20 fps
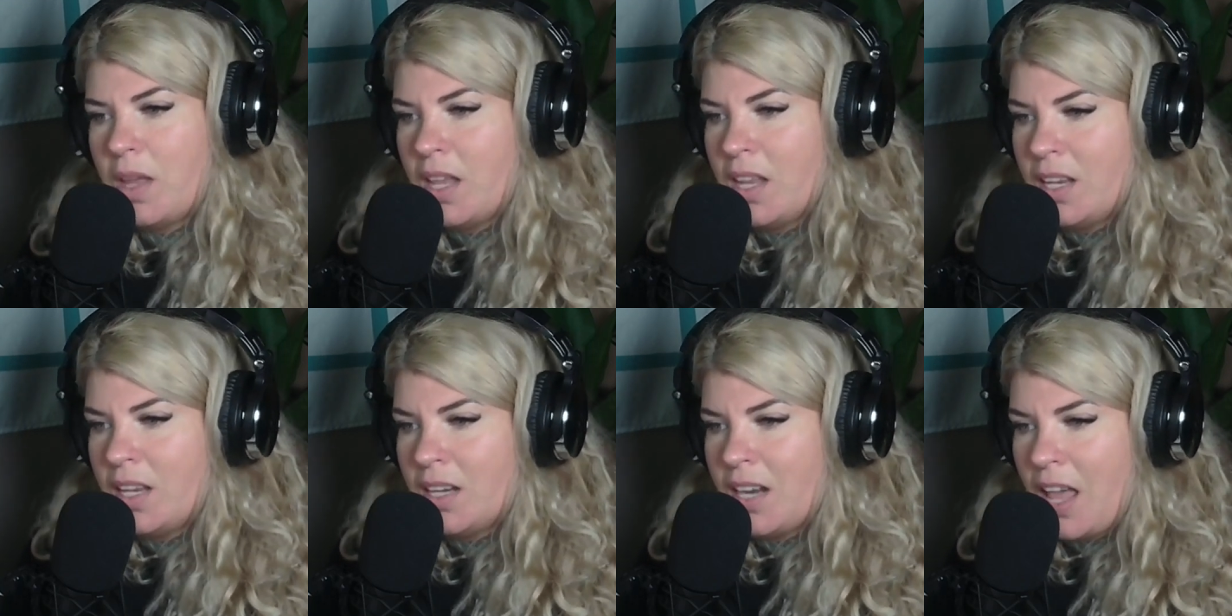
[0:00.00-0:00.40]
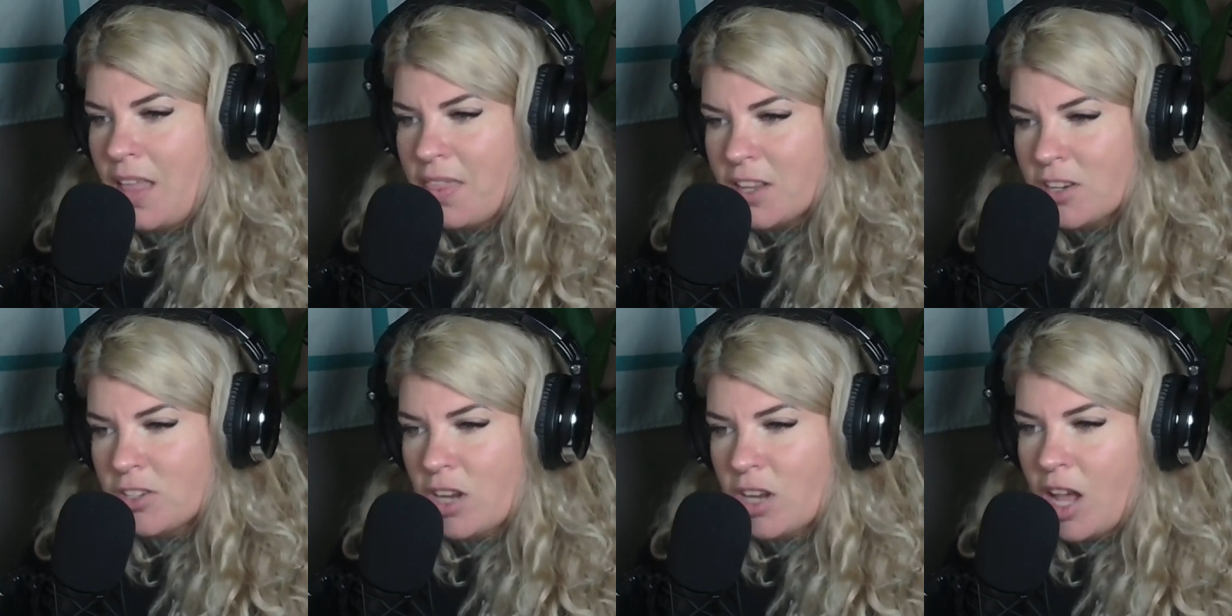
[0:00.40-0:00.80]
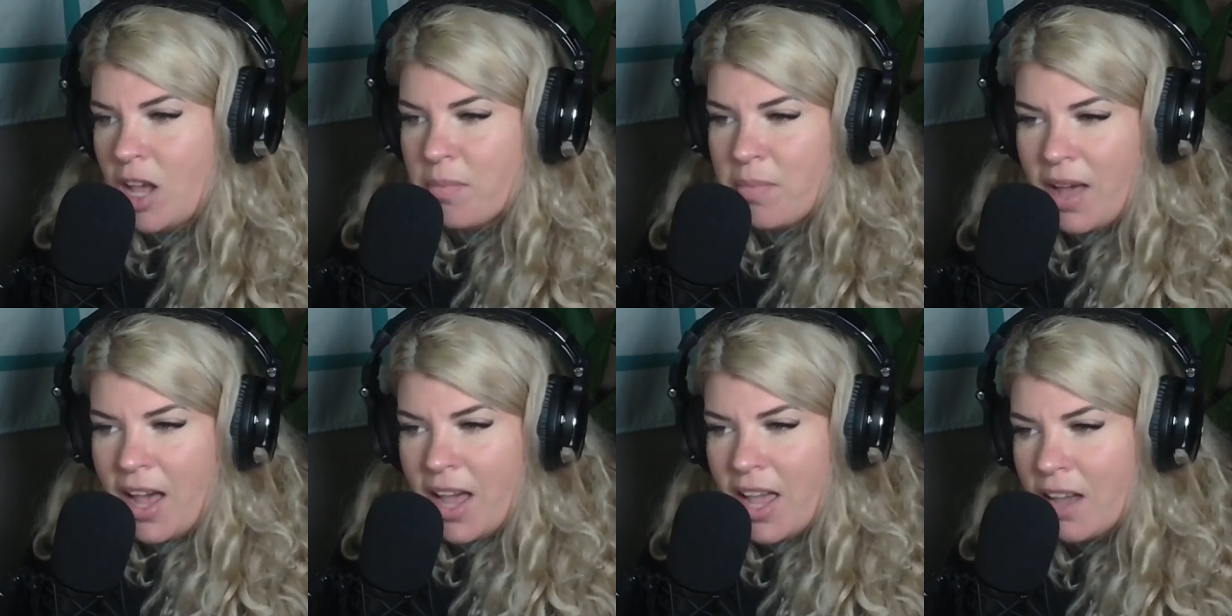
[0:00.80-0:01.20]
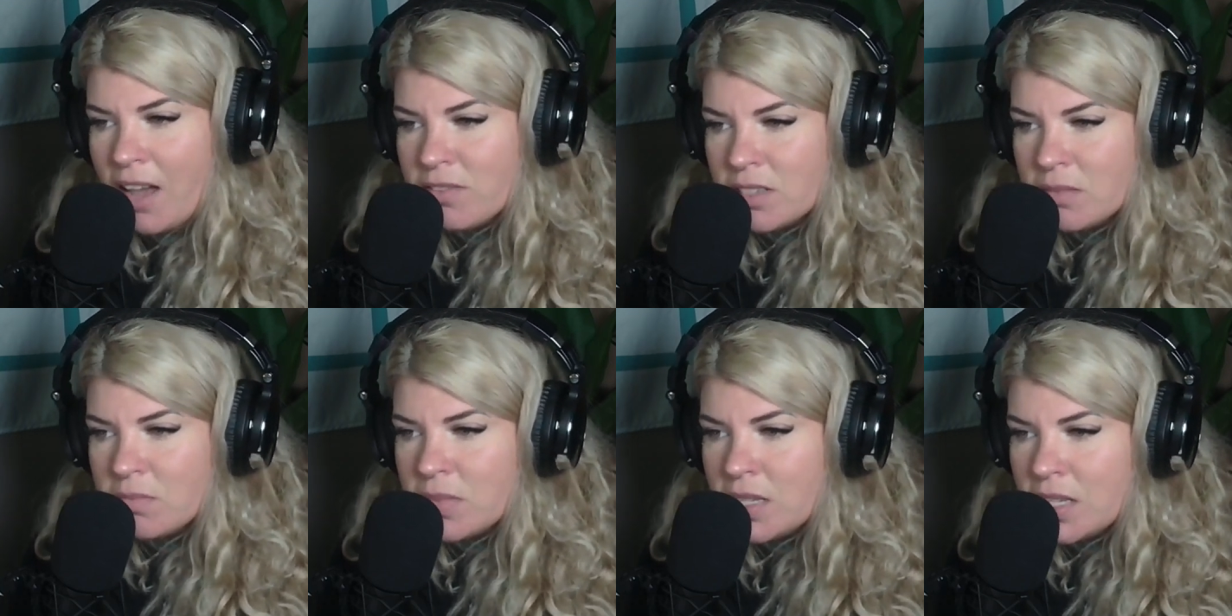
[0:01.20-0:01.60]
And at the shop, I have
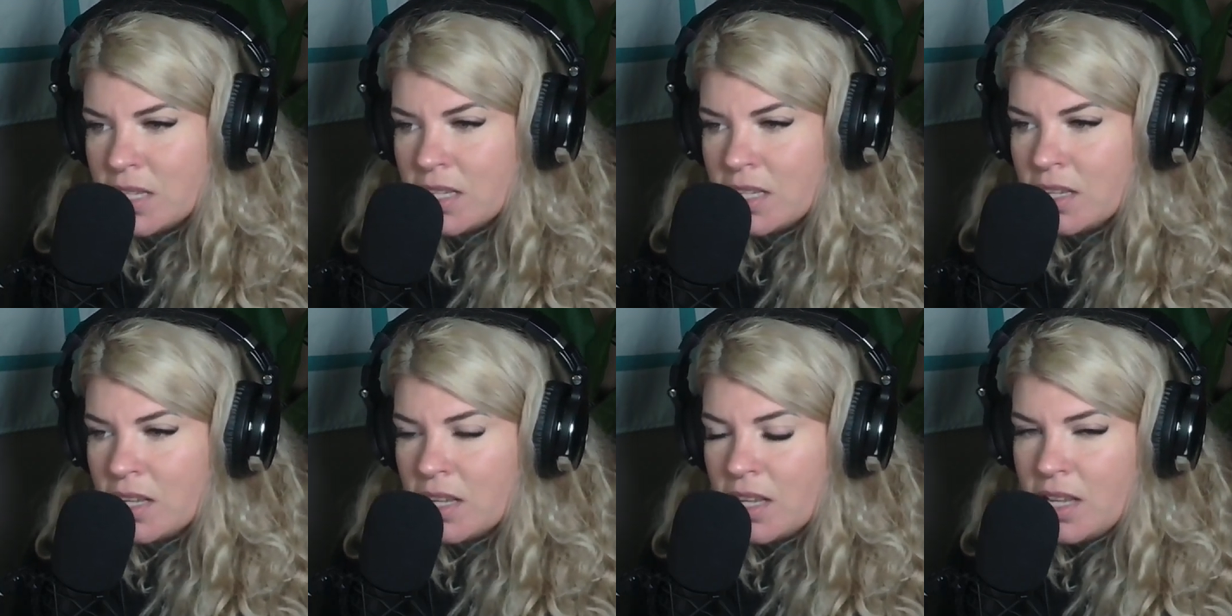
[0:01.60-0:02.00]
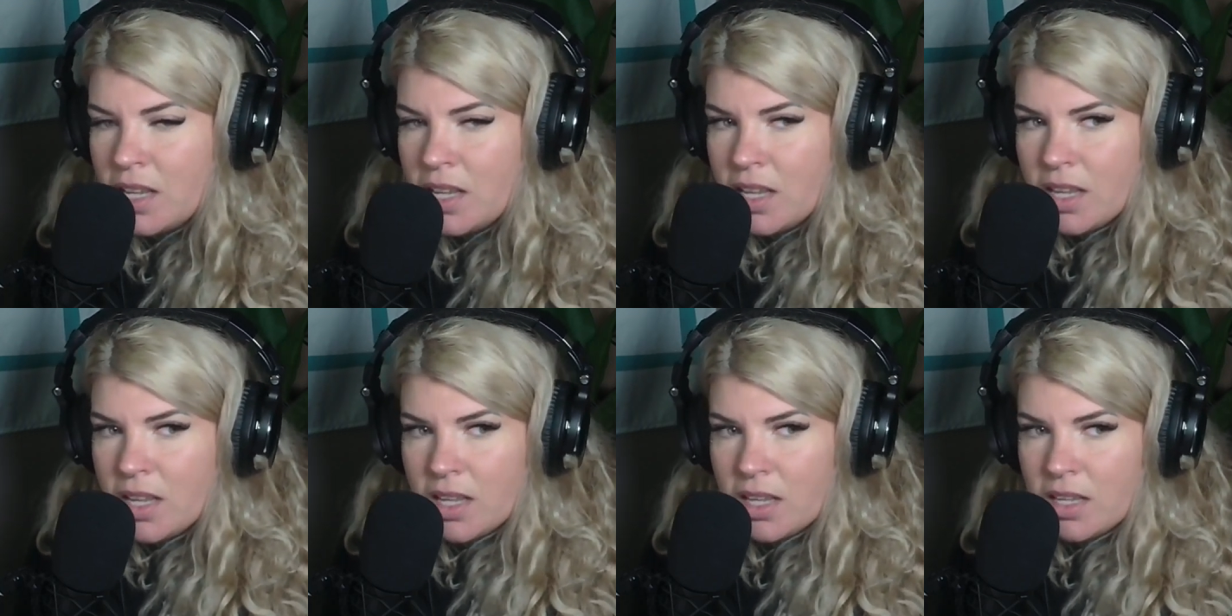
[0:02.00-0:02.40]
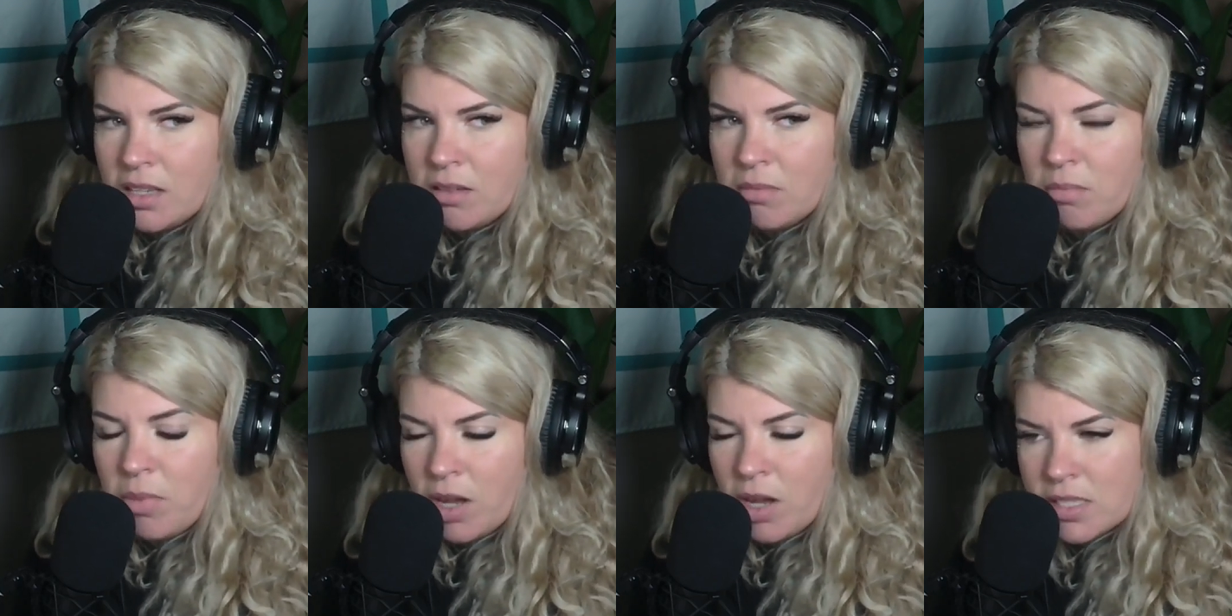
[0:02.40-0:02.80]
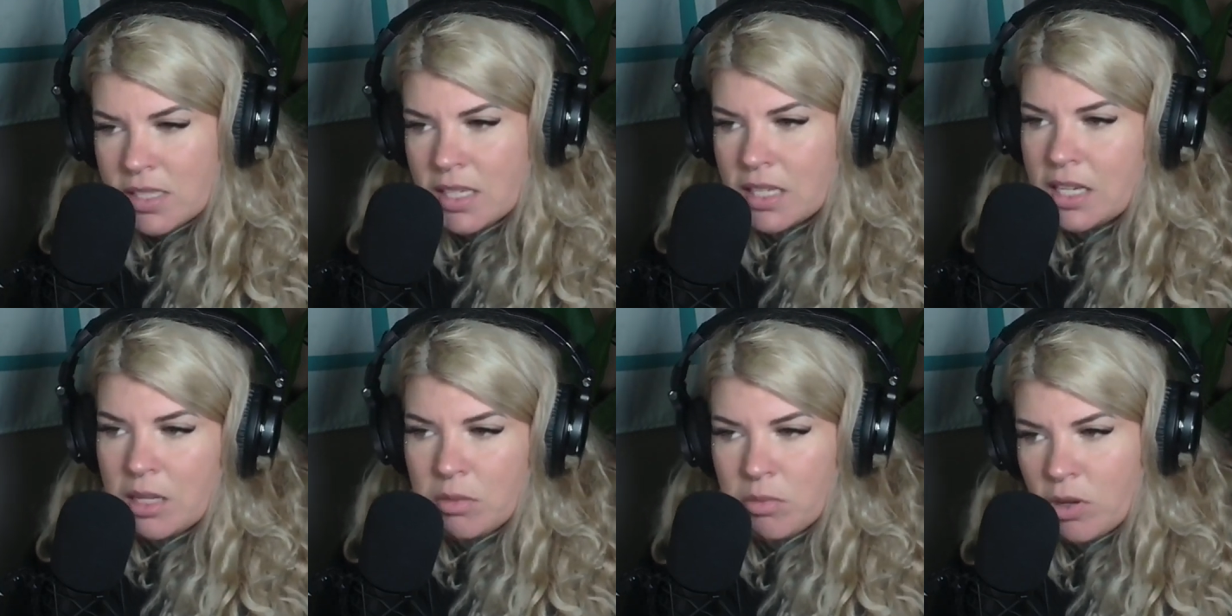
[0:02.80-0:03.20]
to be in boss
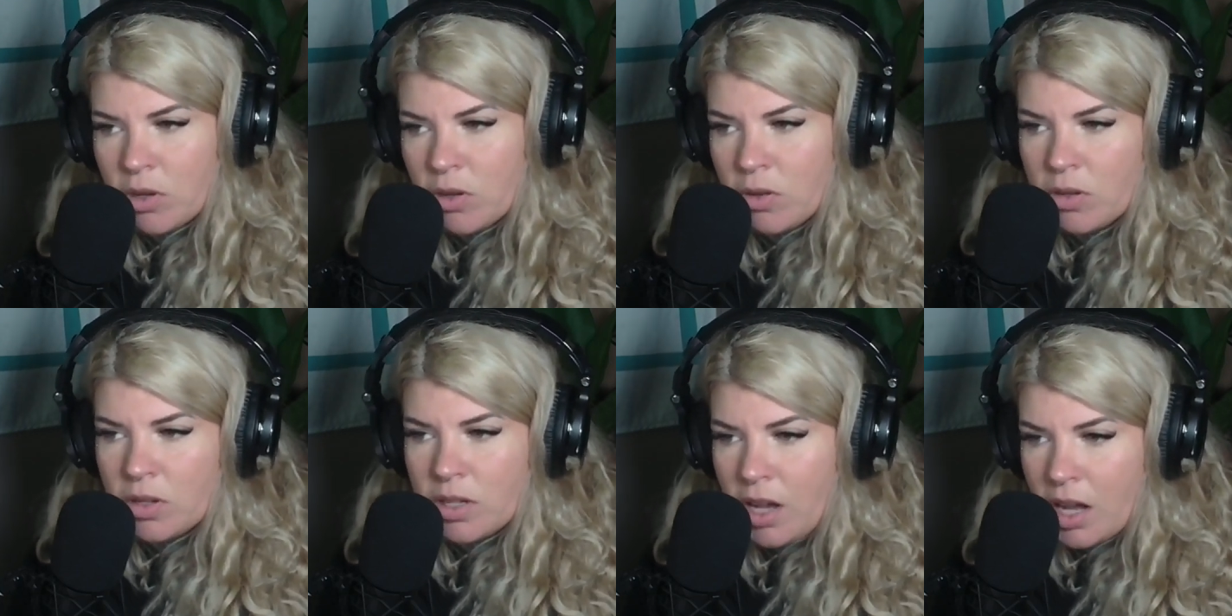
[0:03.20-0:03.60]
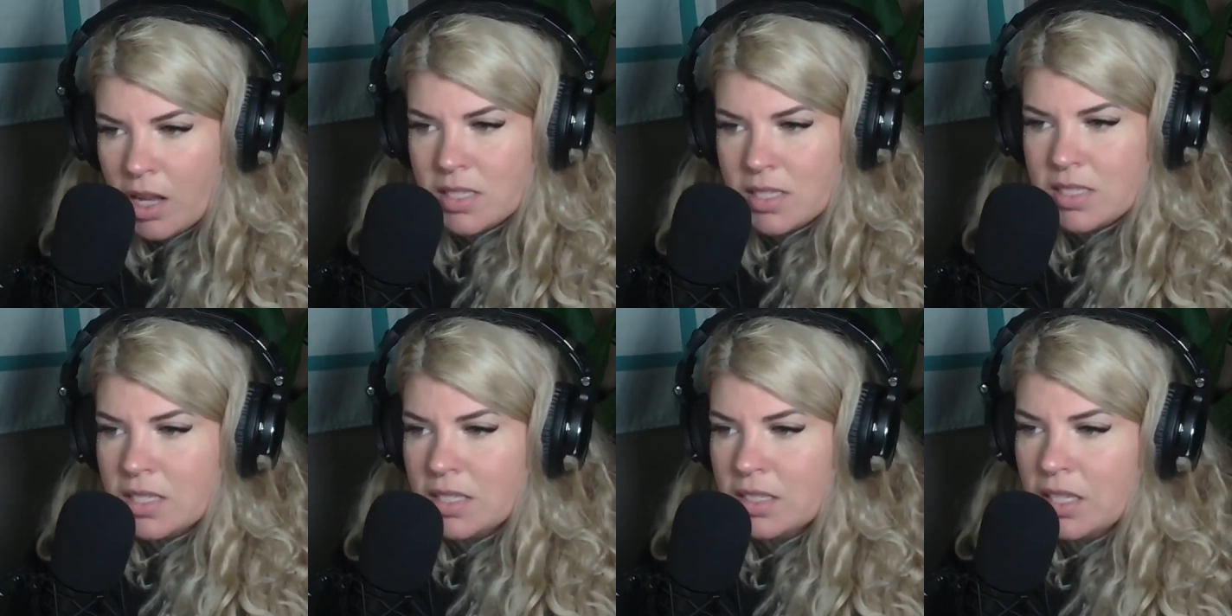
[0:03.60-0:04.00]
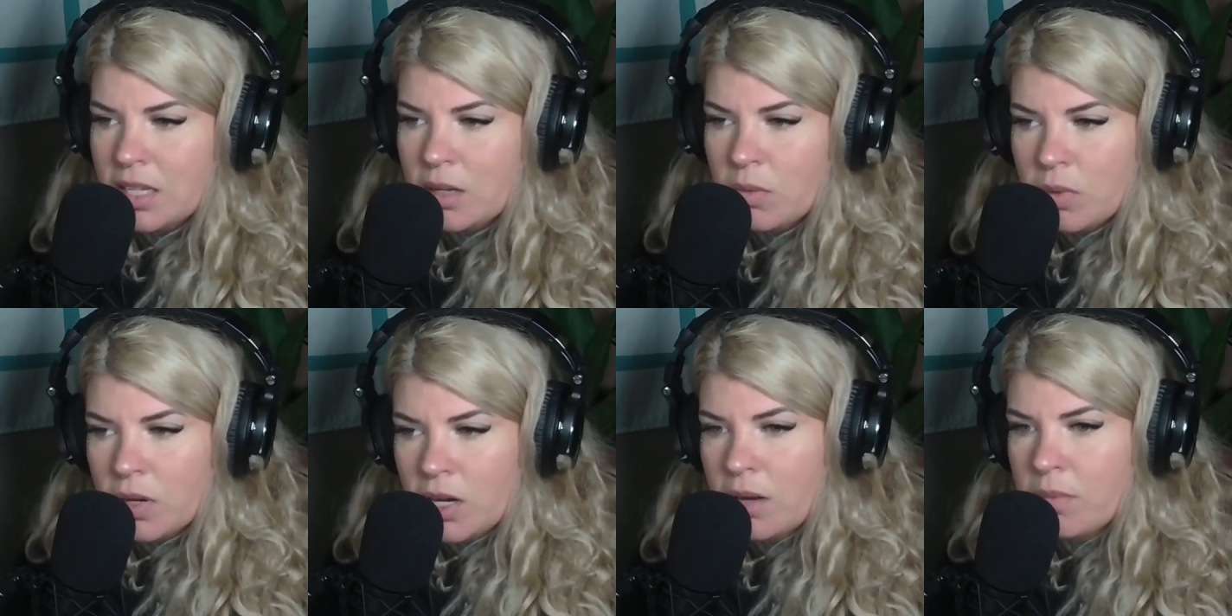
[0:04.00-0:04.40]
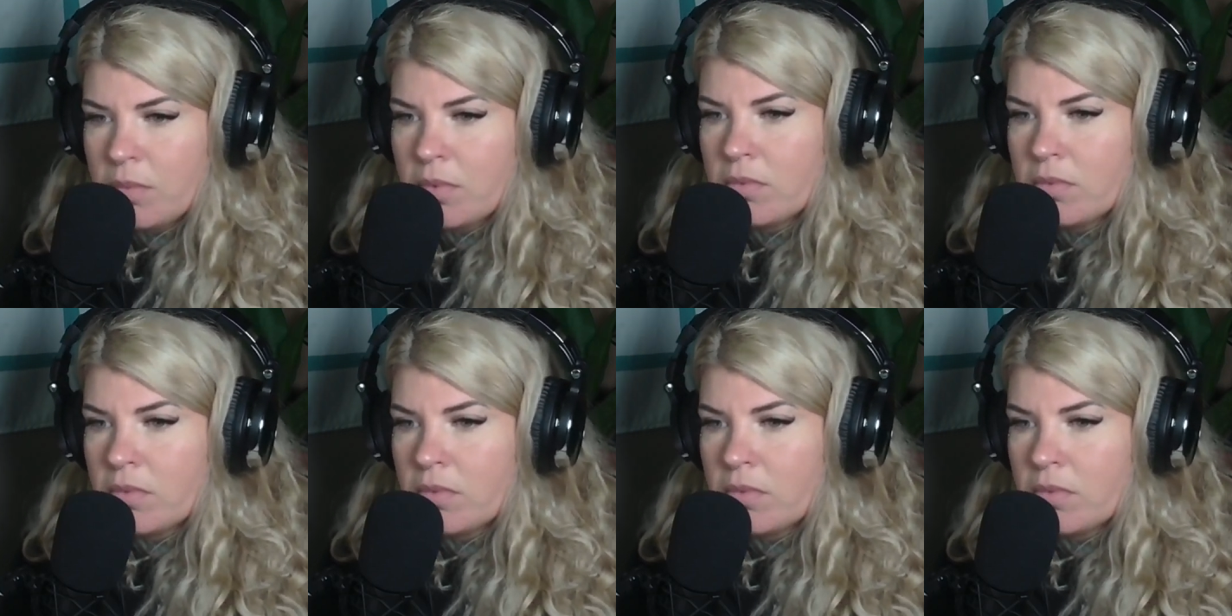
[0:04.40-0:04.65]
lady mode constantly, where I'm